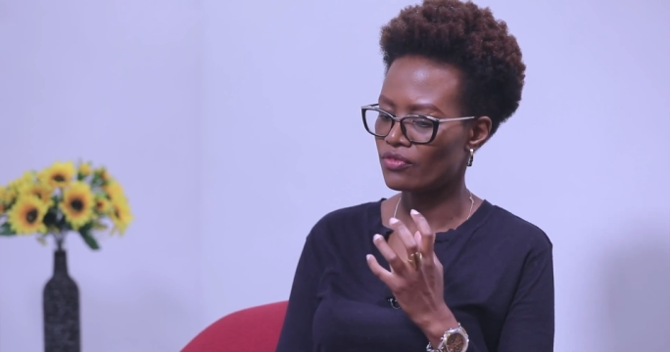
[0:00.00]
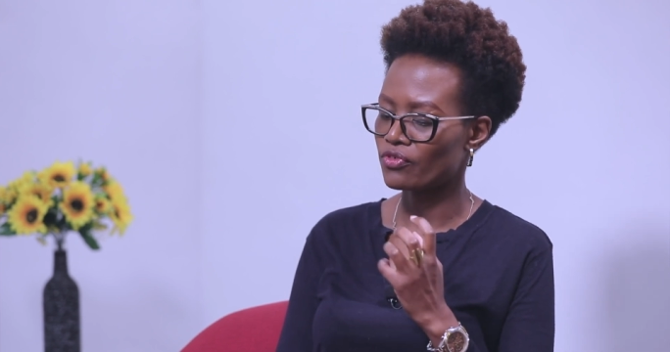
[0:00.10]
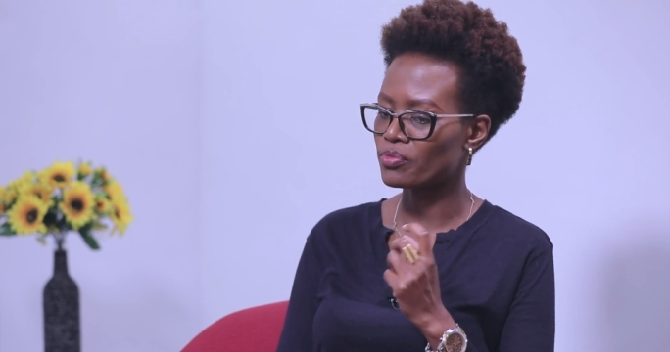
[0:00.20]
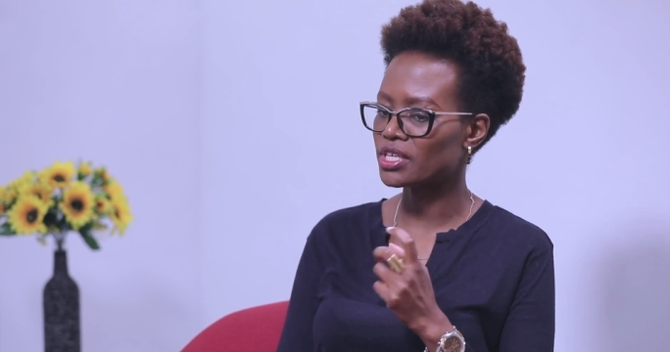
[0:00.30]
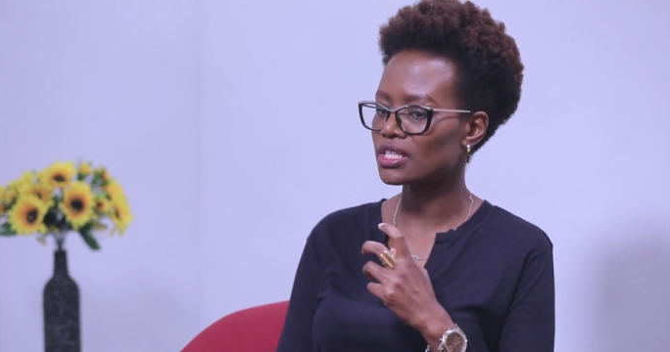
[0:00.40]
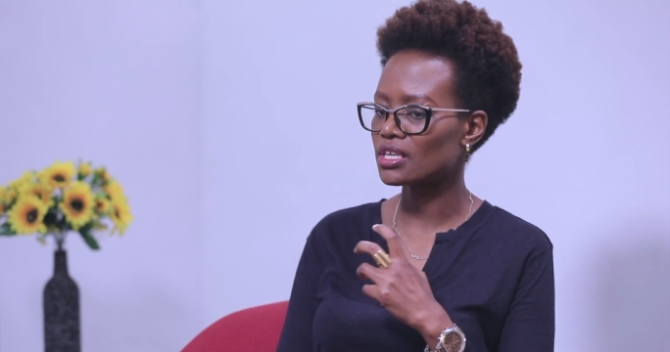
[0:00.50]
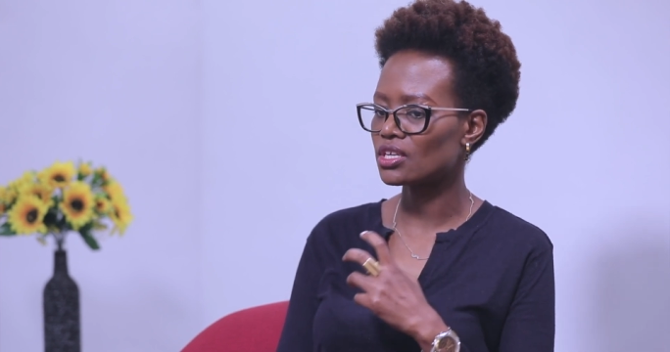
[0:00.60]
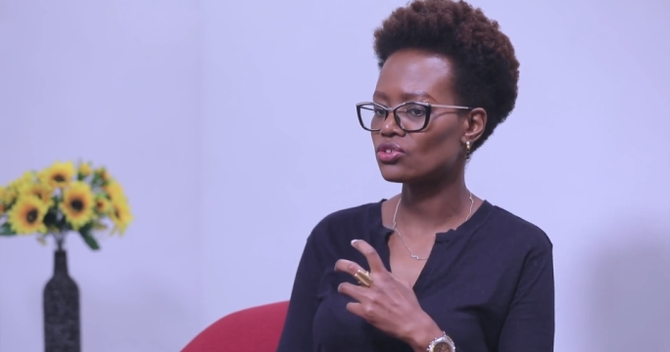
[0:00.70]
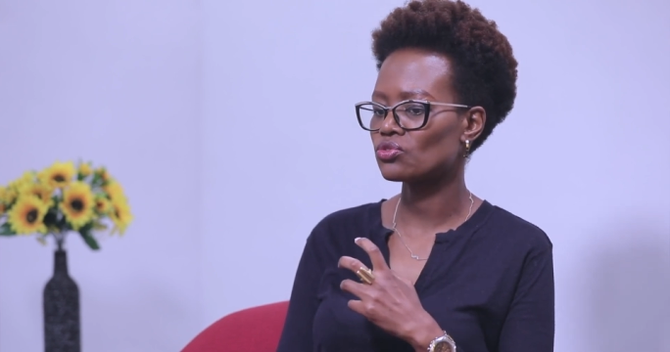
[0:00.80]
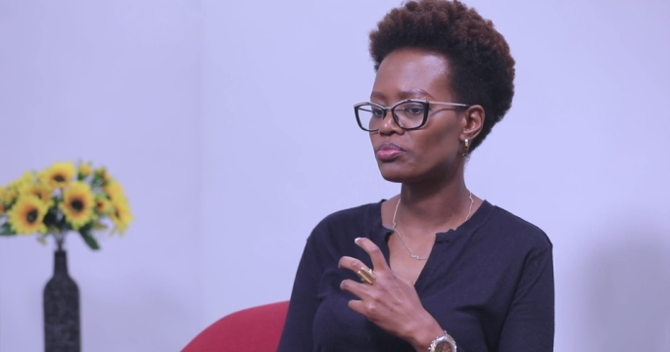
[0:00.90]
for me, is
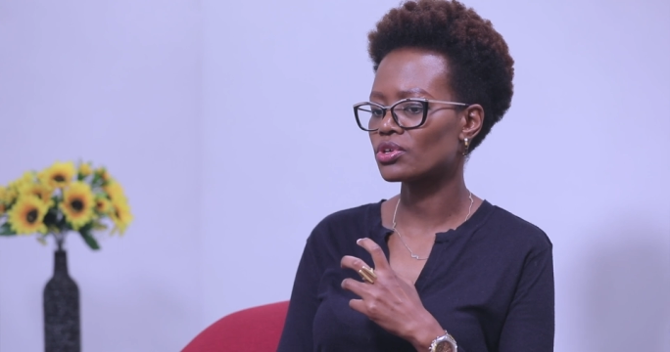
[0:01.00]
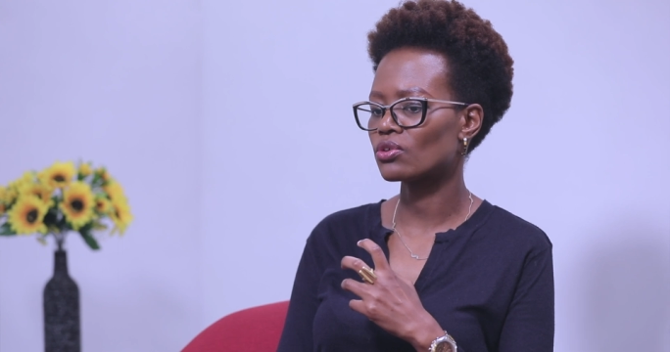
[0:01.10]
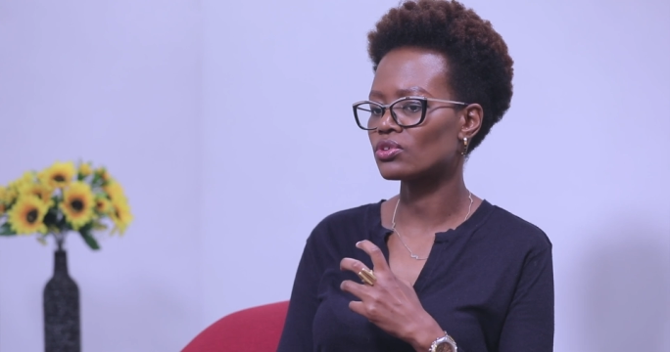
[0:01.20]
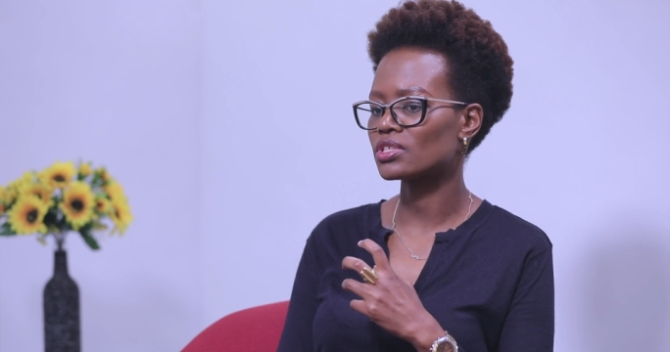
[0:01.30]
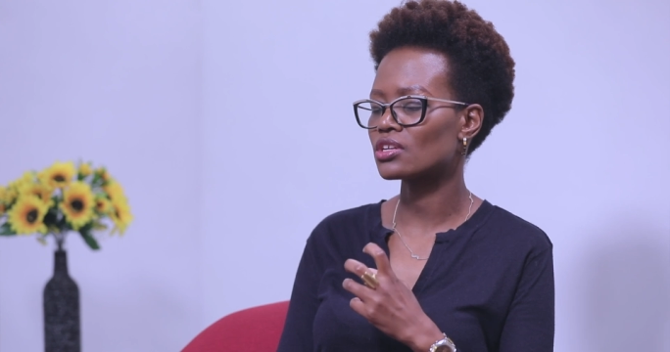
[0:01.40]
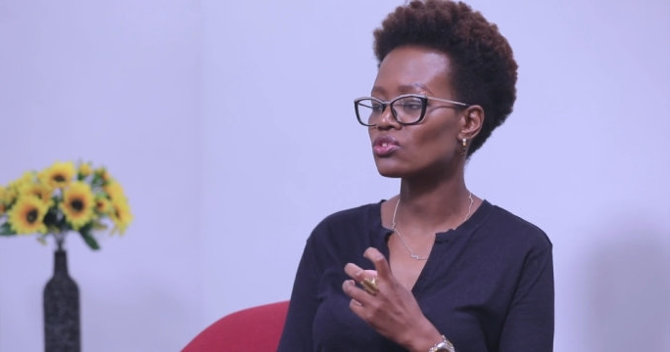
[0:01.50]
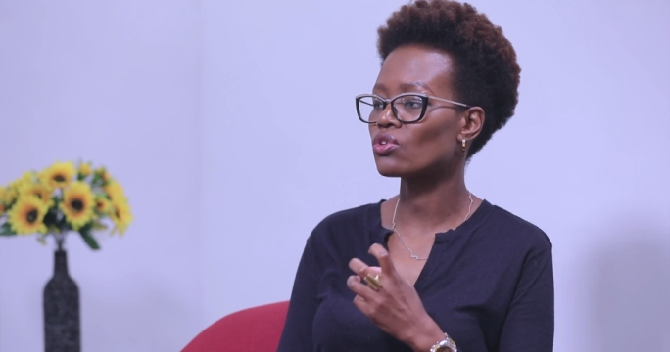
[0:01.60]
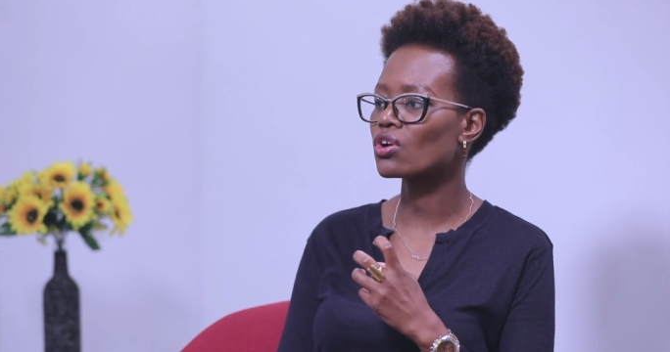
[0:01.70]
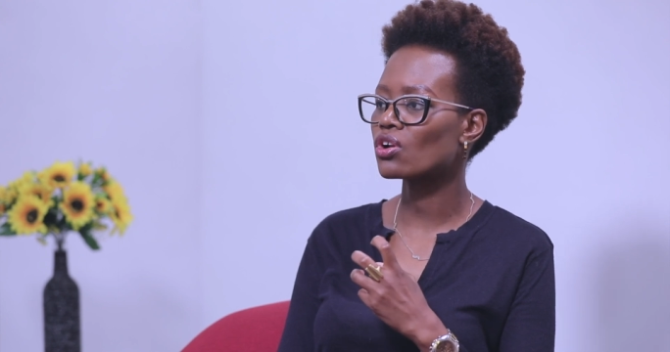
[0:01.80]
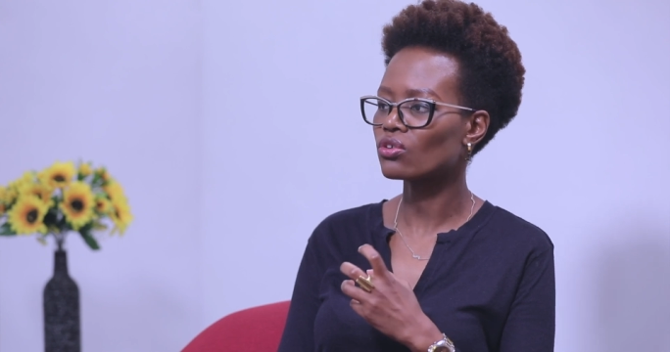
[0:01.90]
the issue, because then
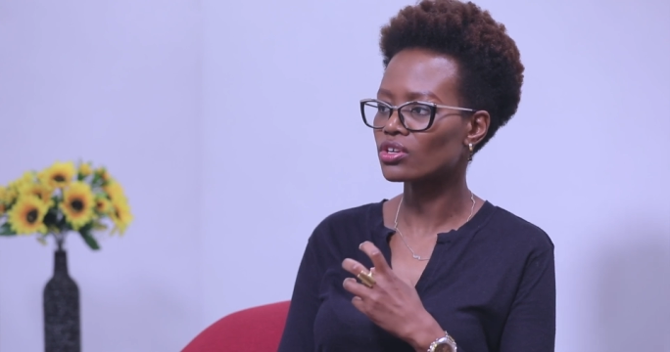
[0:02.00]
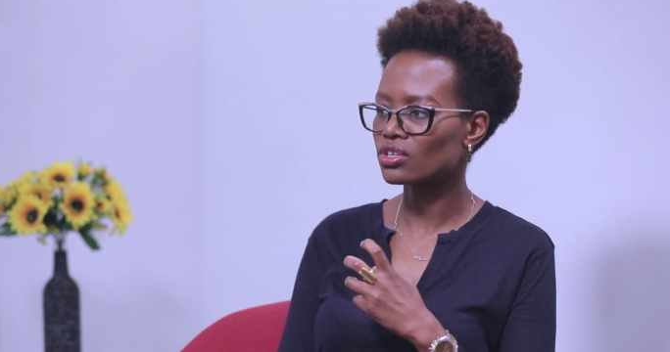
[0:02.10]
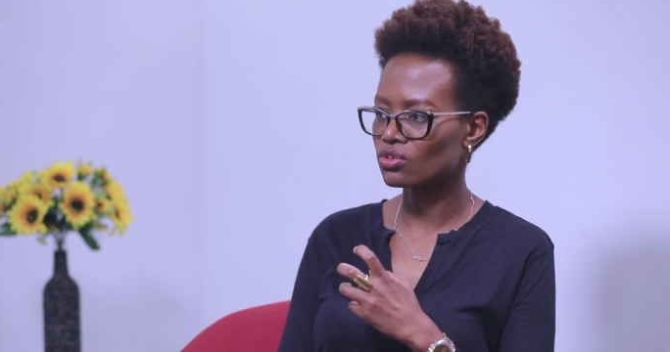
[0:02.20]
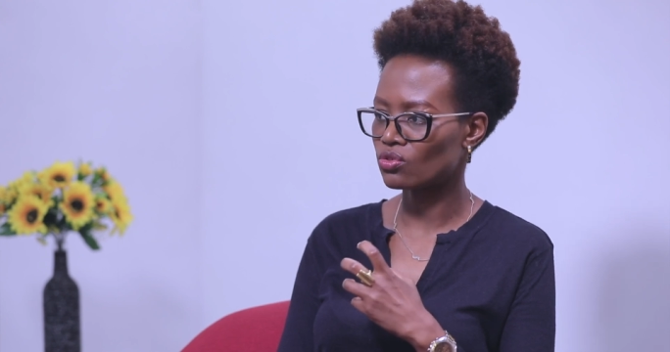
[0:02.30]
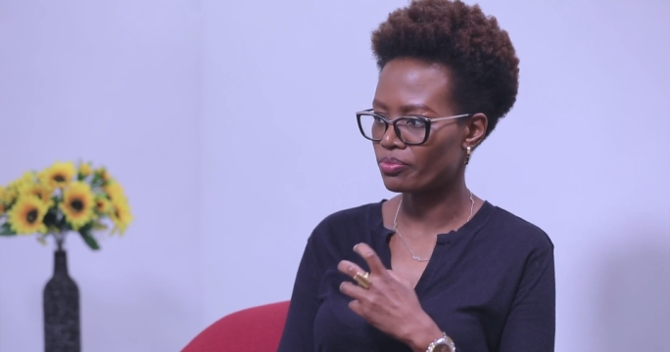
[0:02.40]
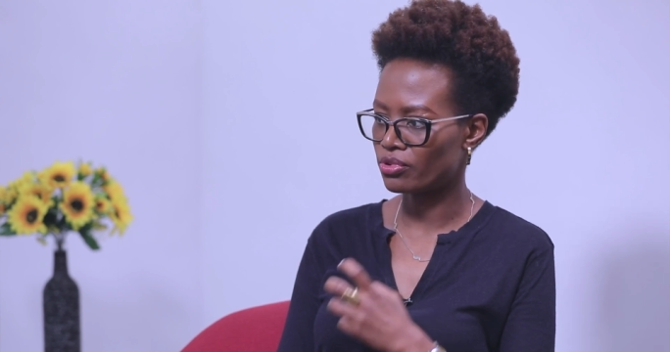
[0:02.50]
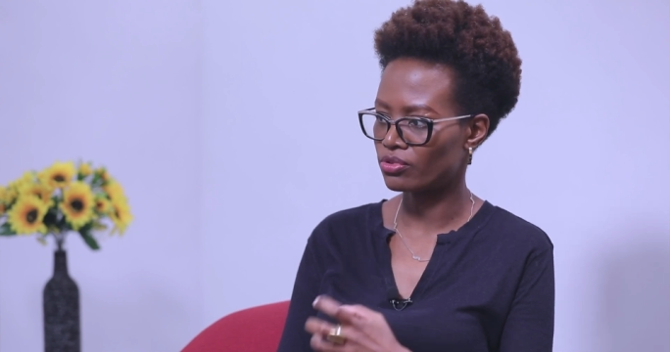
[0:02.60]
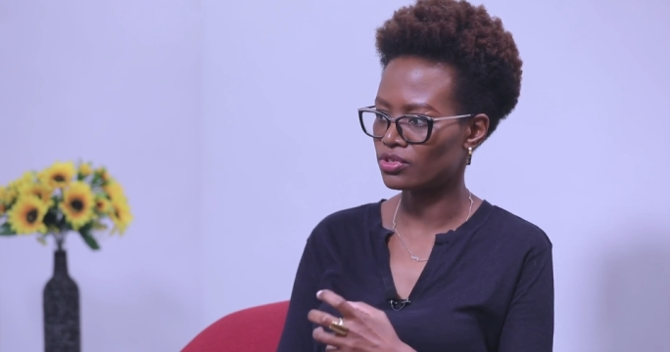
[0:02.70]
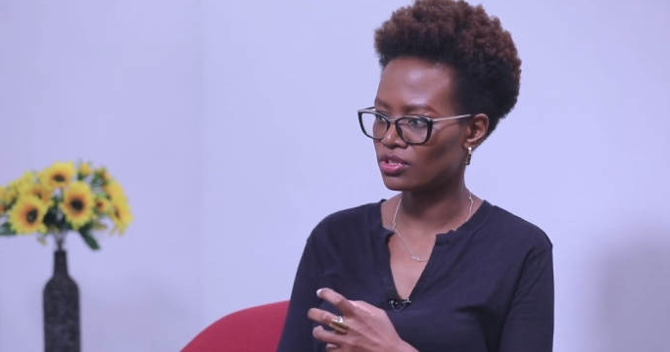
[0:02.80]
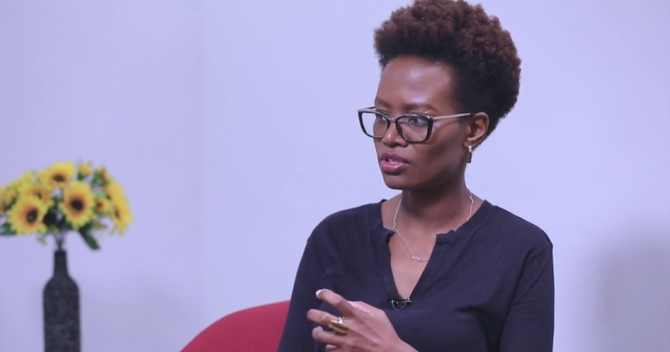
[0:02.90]
you're clogging your
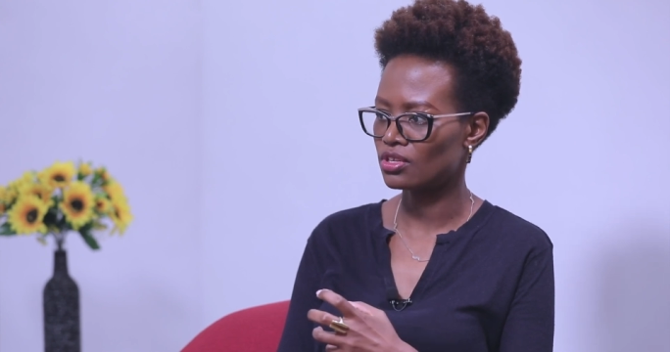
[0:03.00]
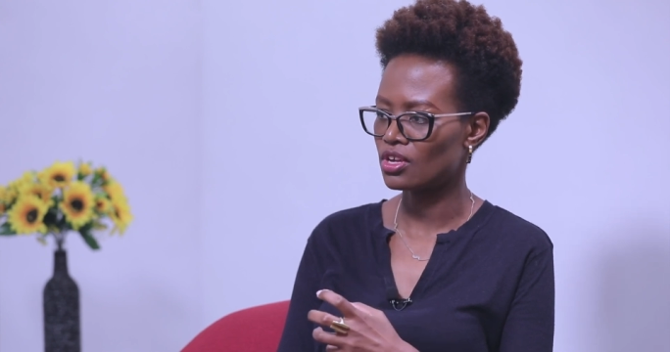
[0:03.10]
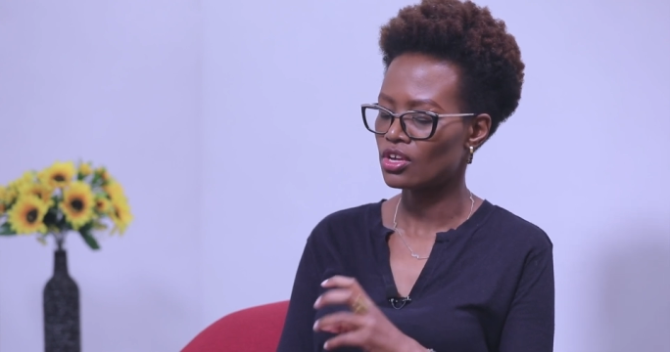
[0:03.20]
pores.